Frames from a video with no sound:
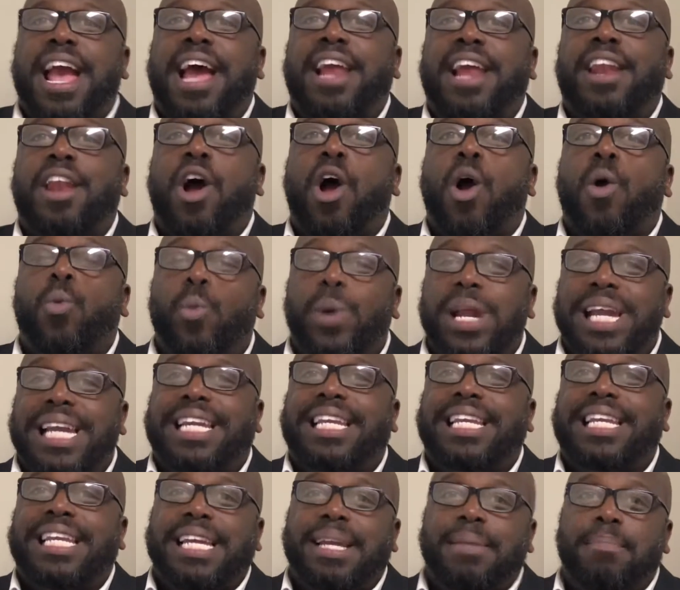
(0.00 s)
and our
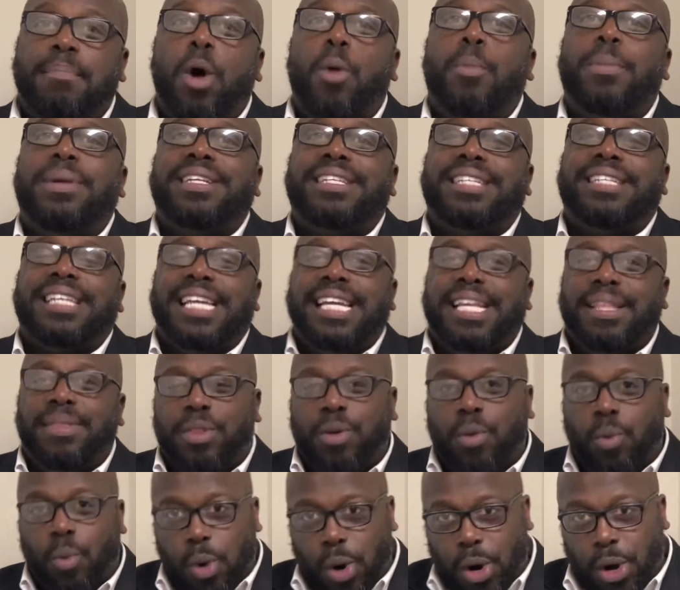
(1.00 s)
weekly moment
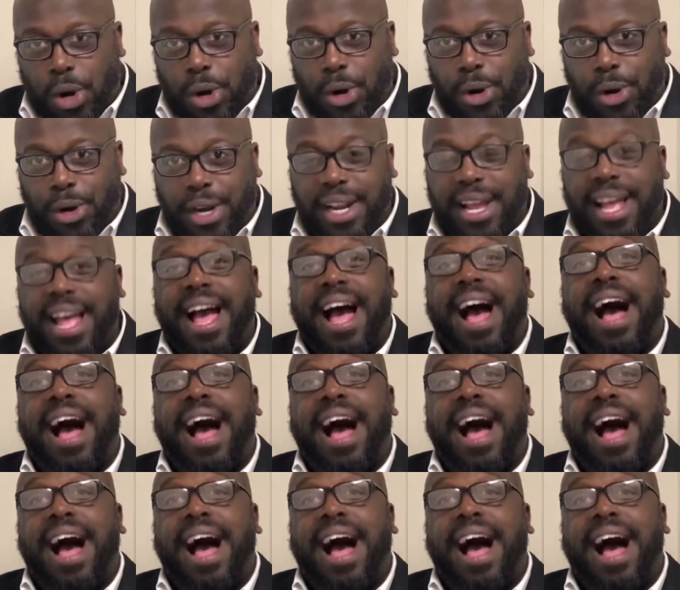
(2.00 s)
in the Word.